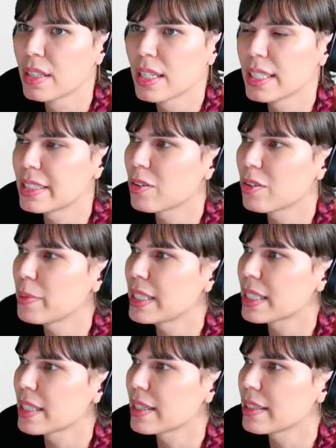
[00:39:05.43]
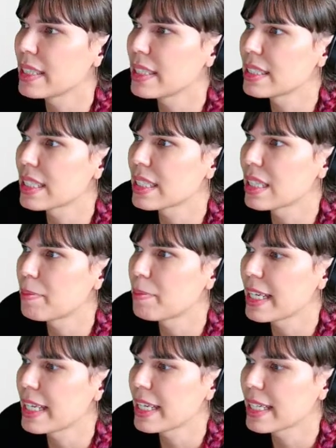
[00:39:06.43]
And so when we declare these at the
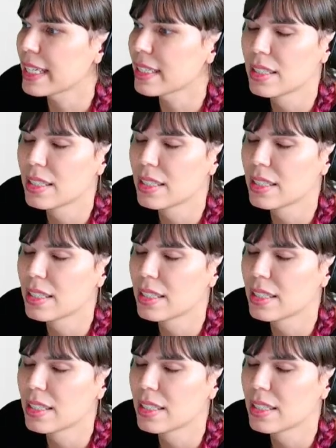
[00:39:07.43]
beginning,